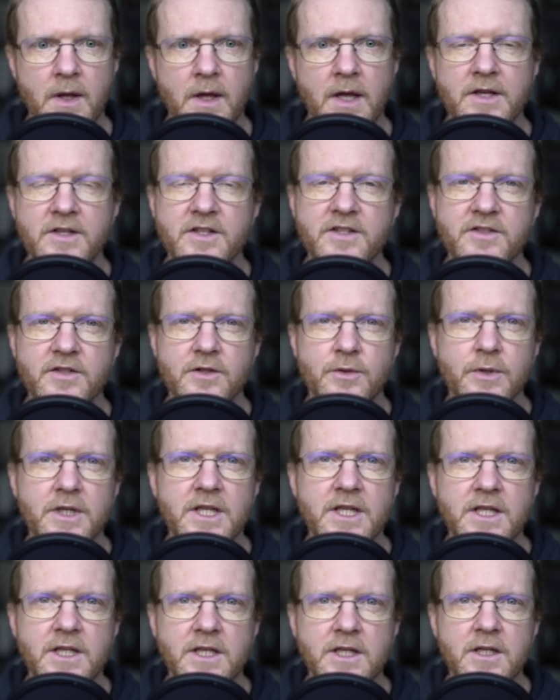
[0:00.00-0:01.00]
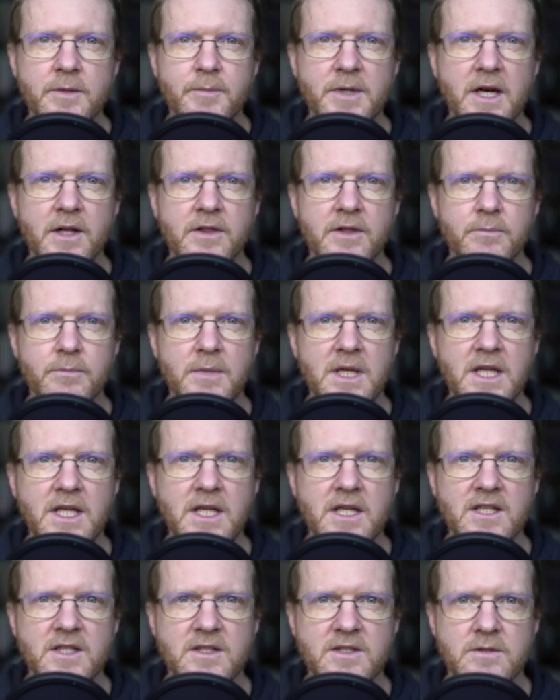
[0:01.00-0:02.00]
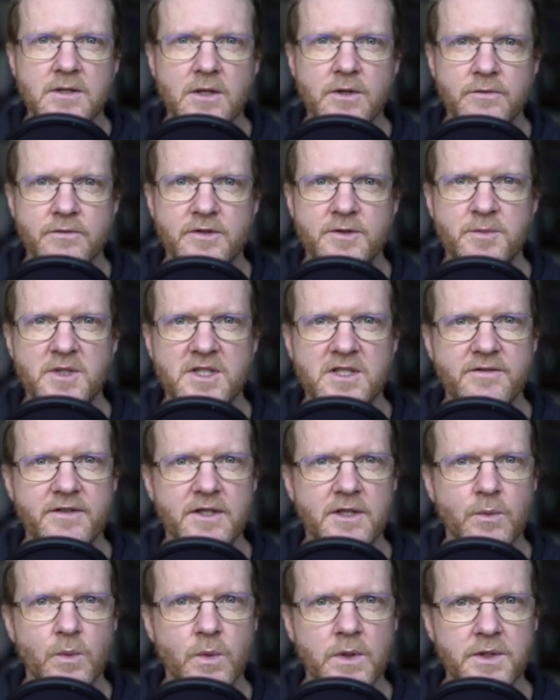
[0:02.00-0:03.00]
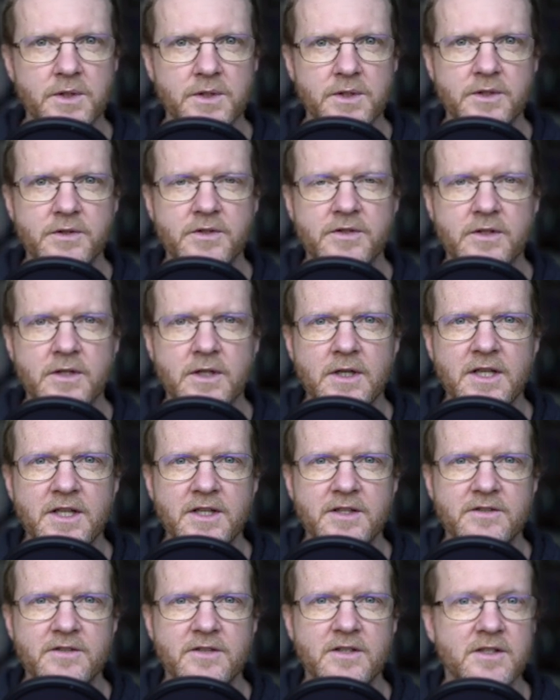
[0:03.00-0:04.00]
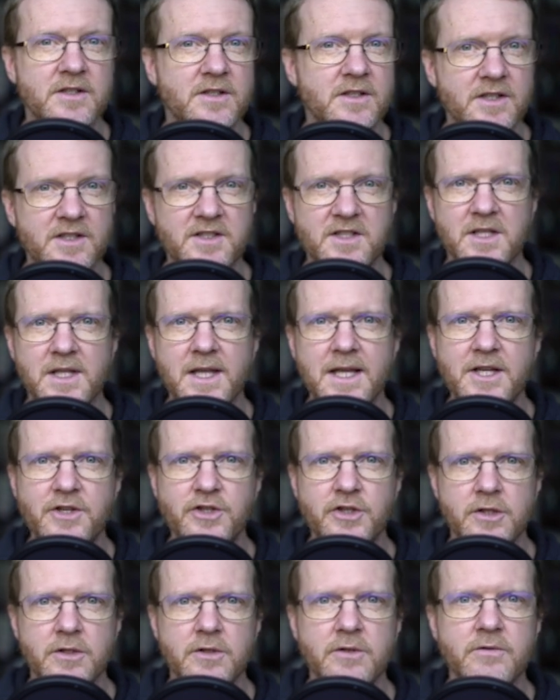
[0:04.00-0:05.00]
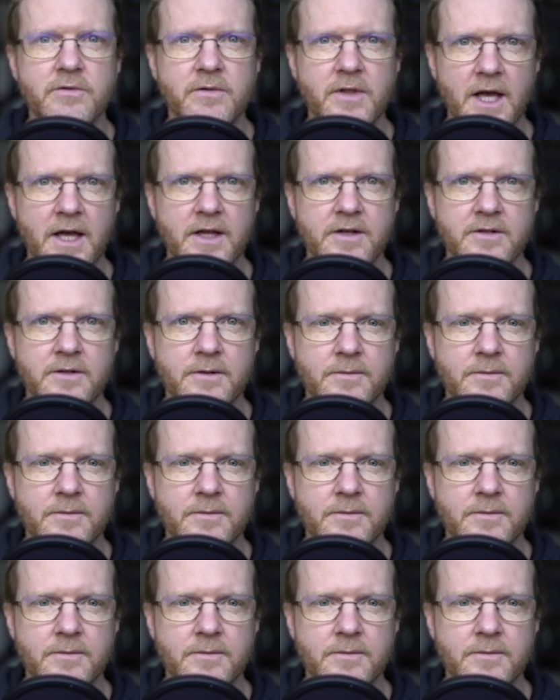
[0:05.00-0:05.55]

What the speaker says: Disagreeing about the meanings of specific words is the distillation of that.